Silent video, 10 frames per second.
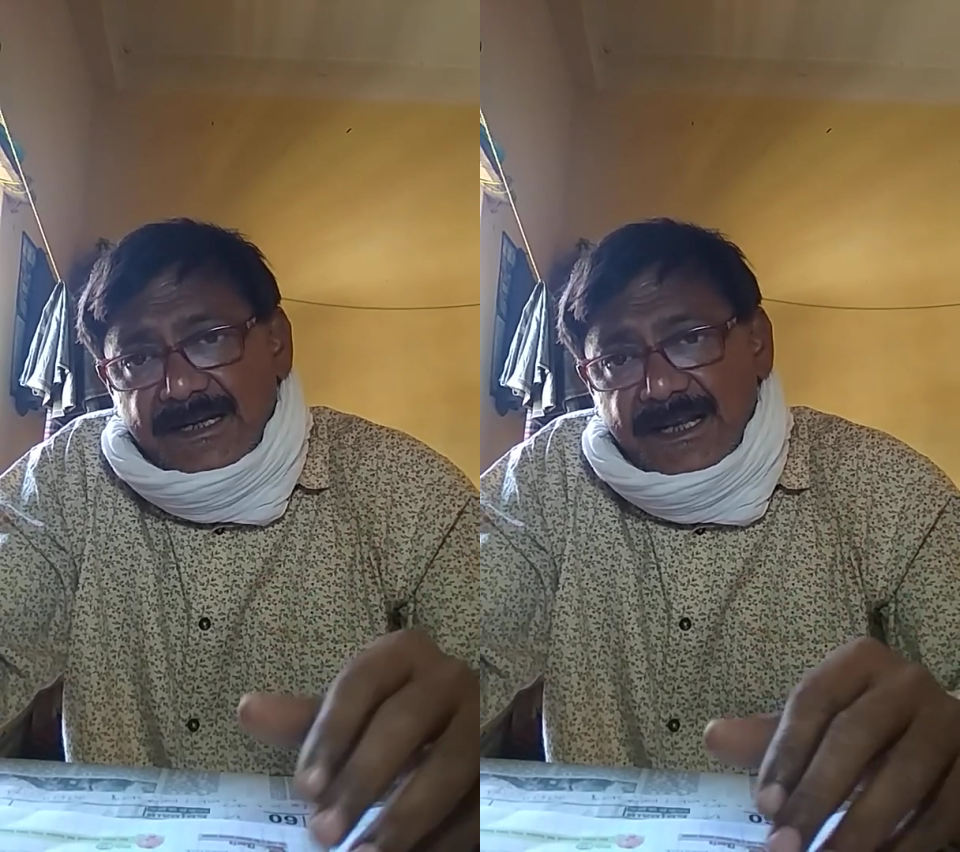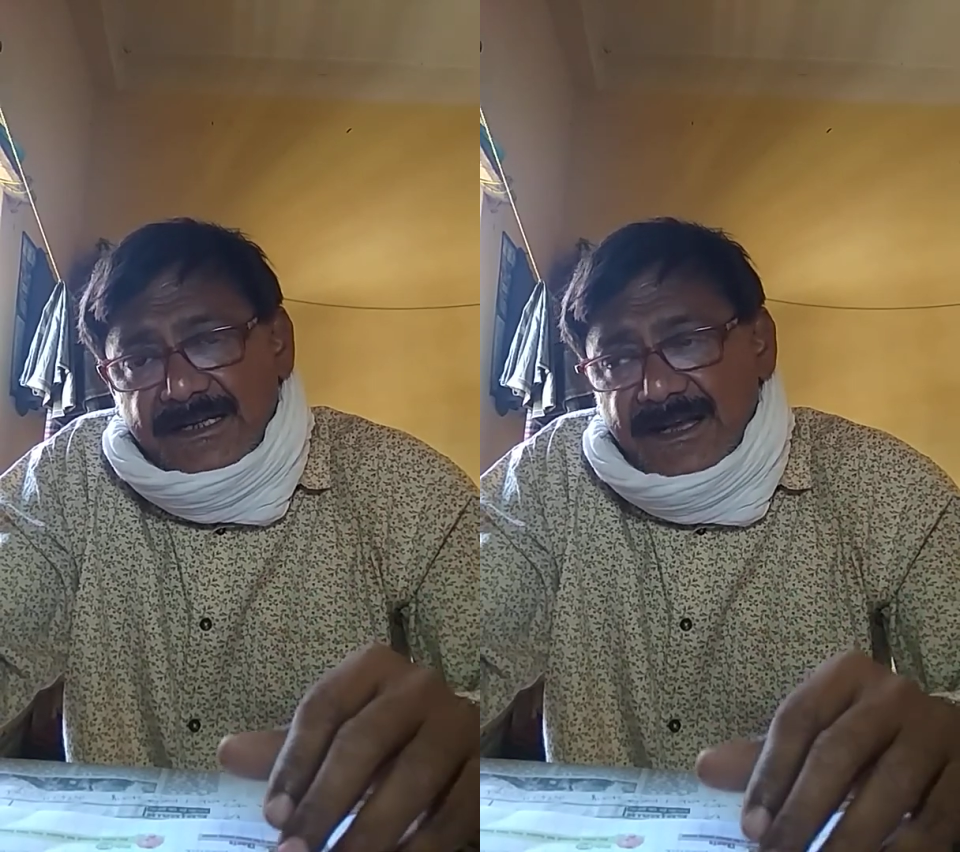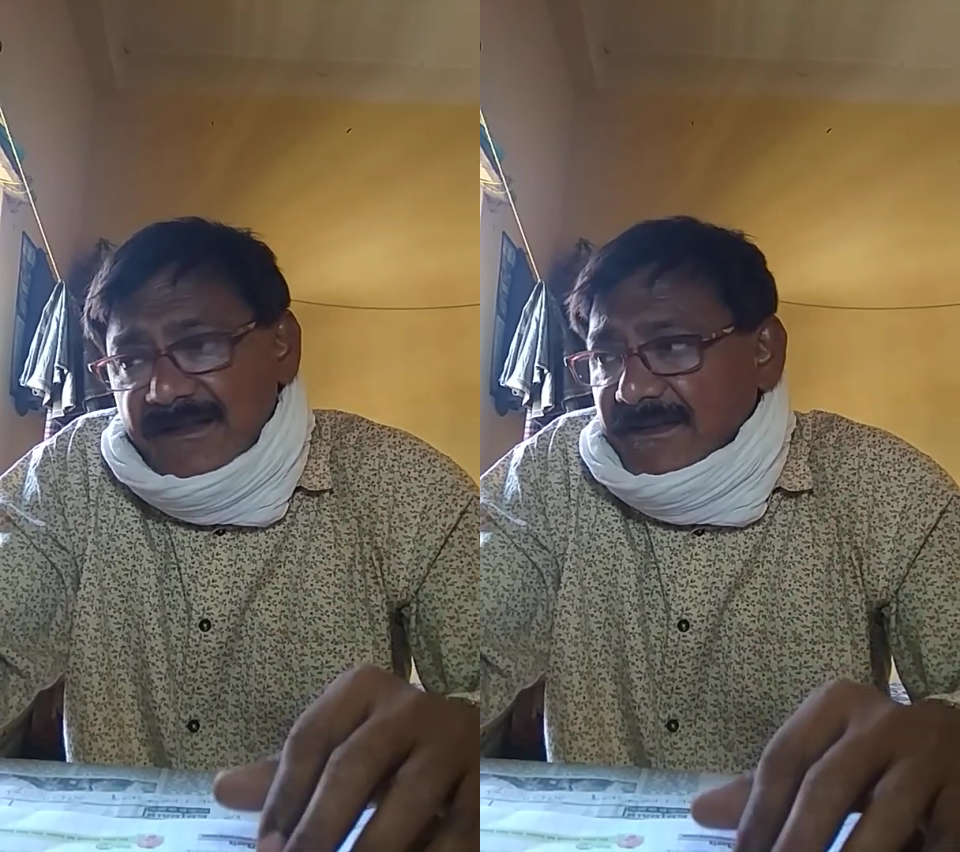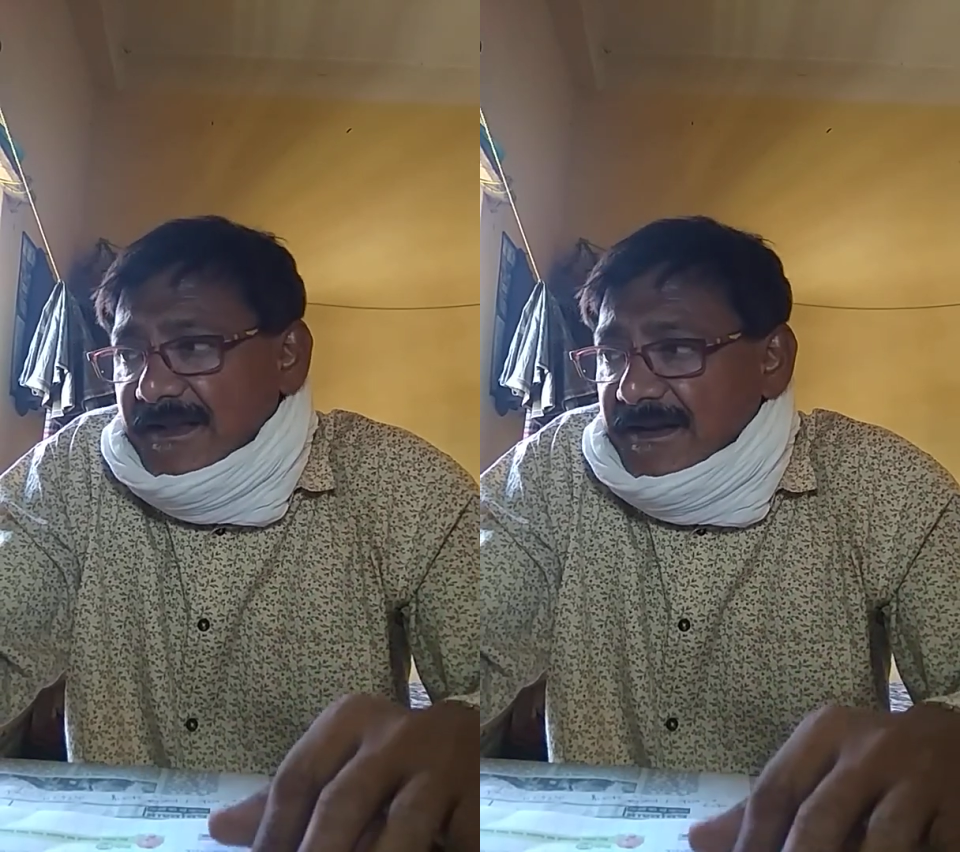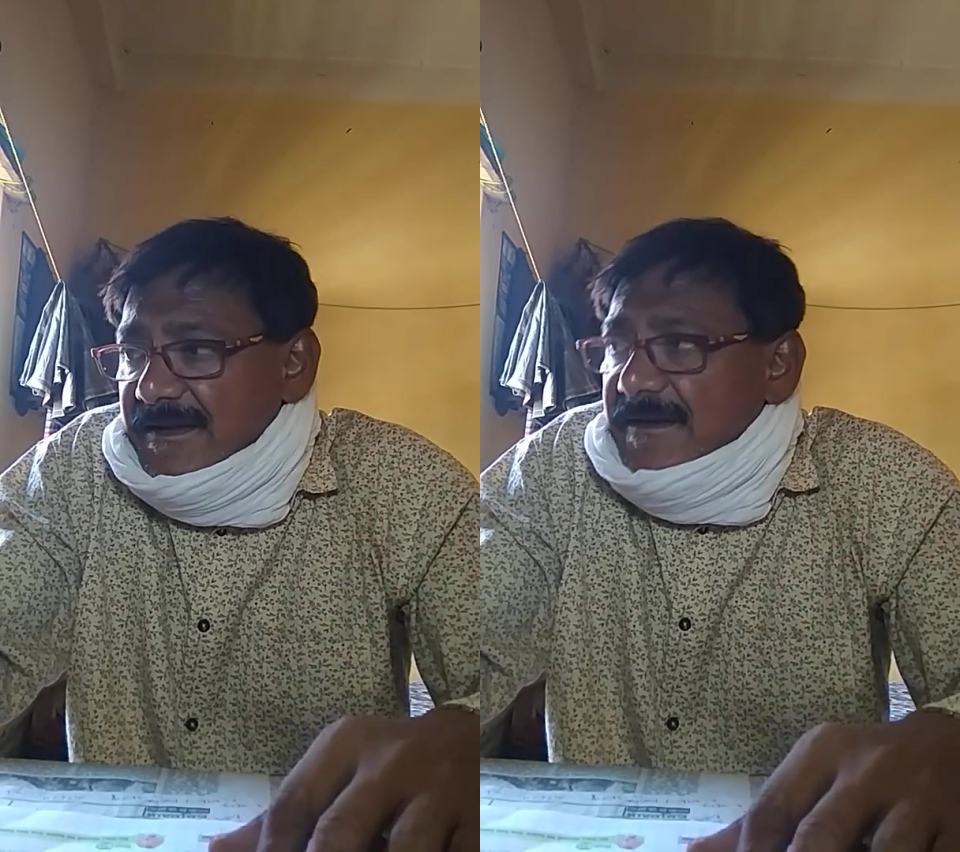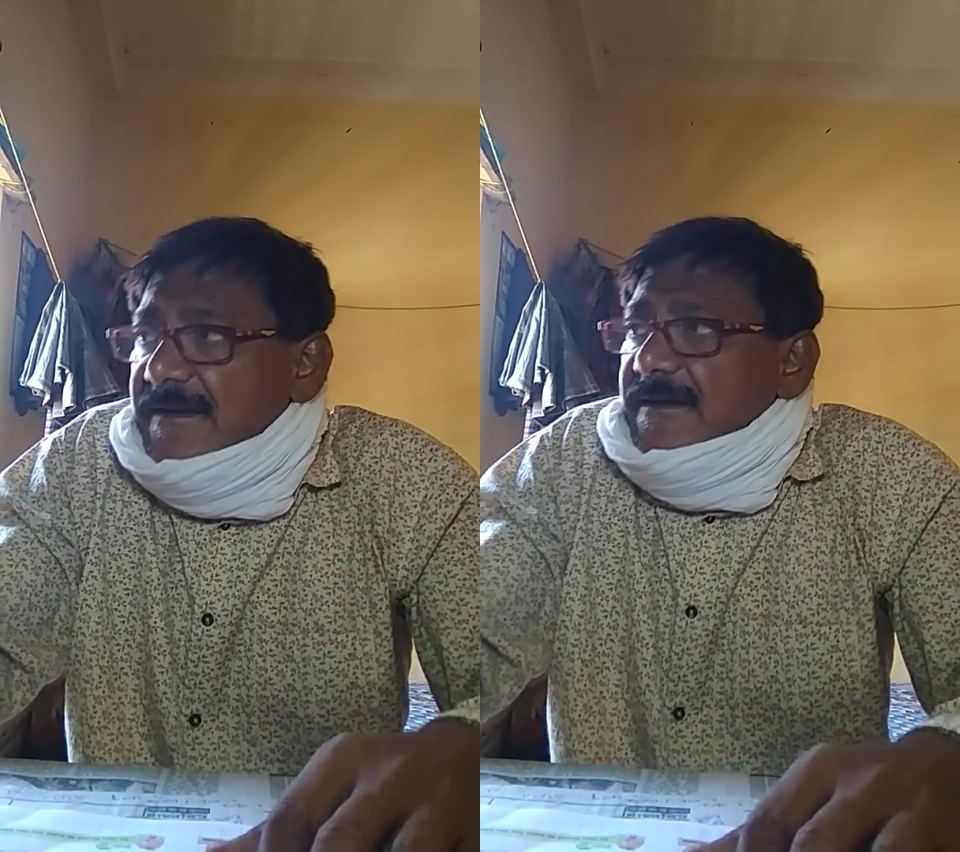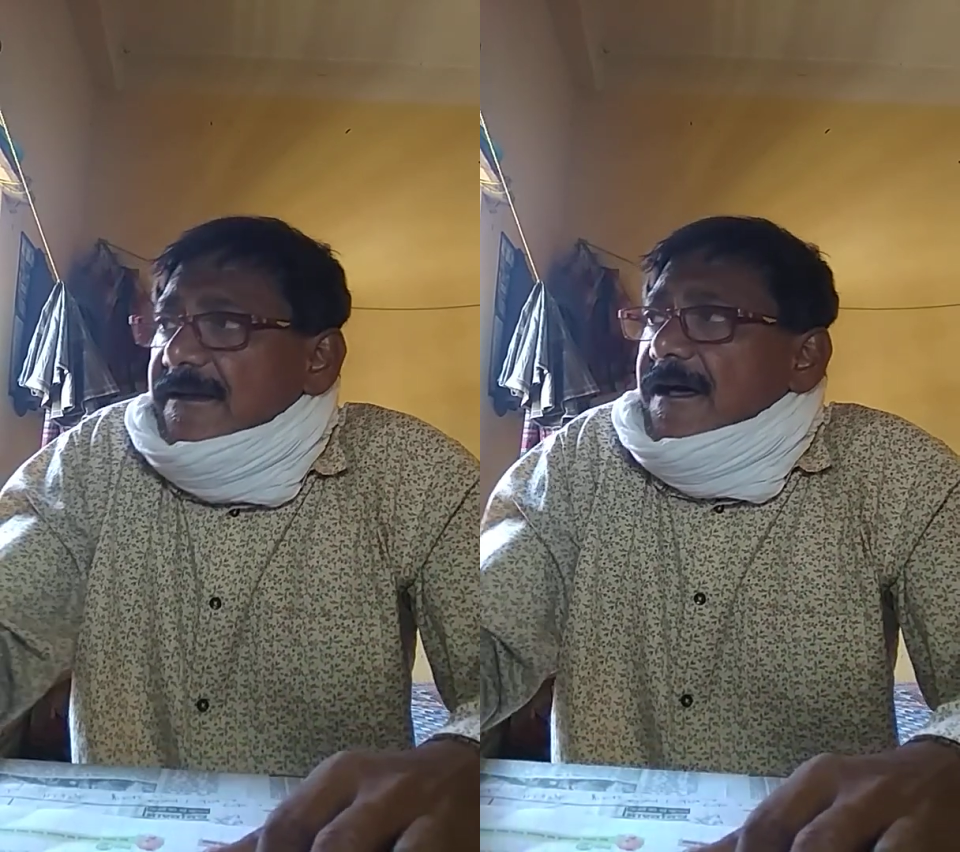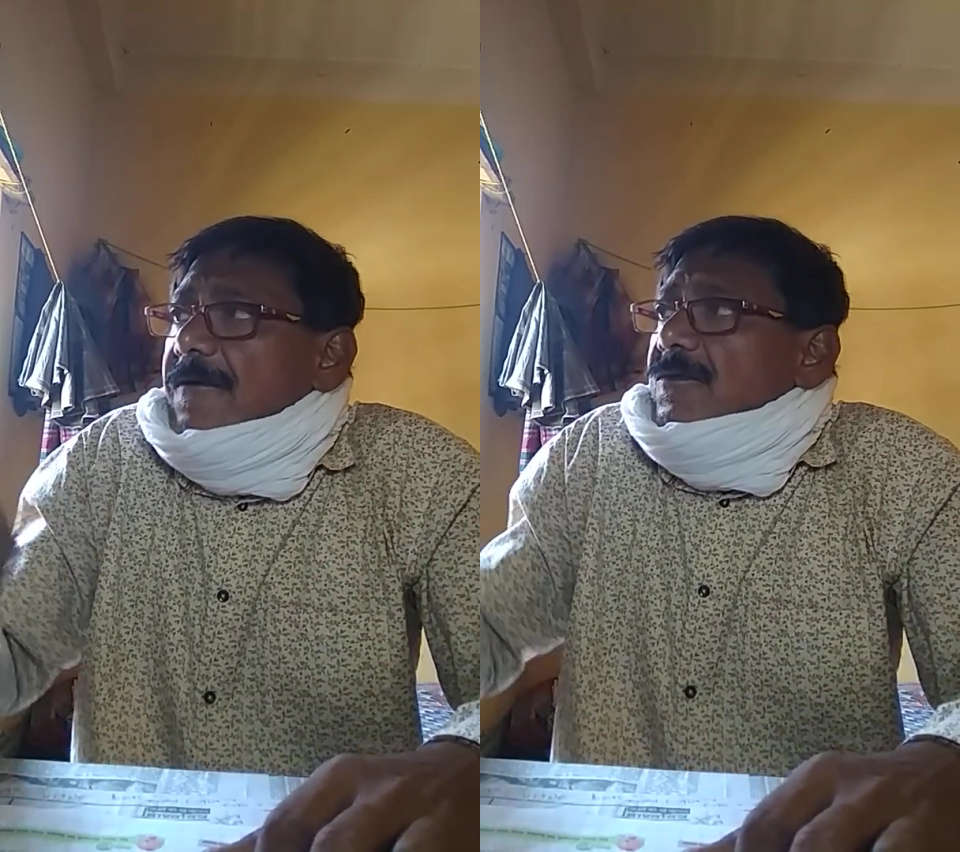correct answer.
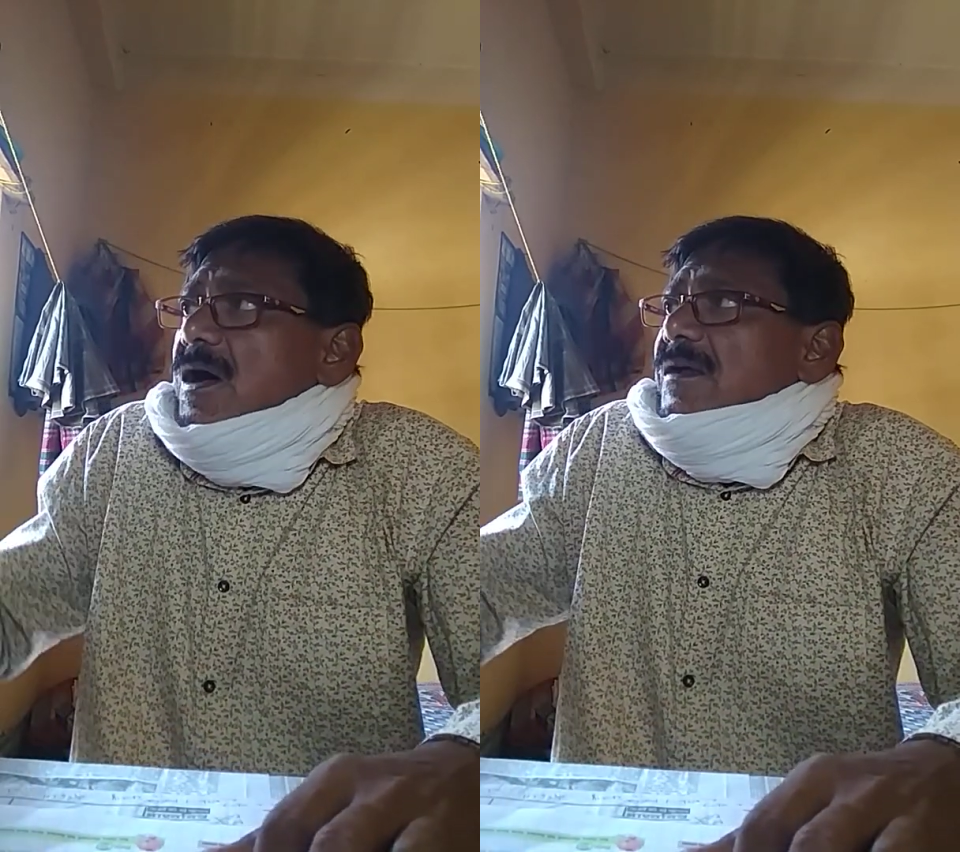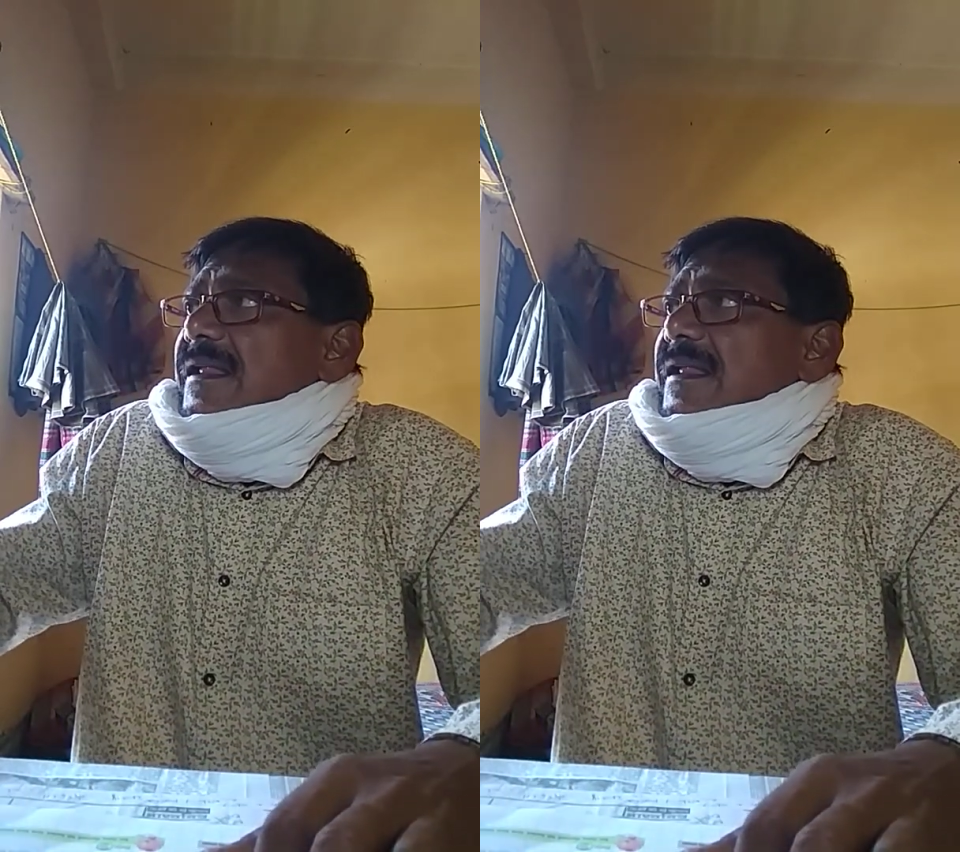Now our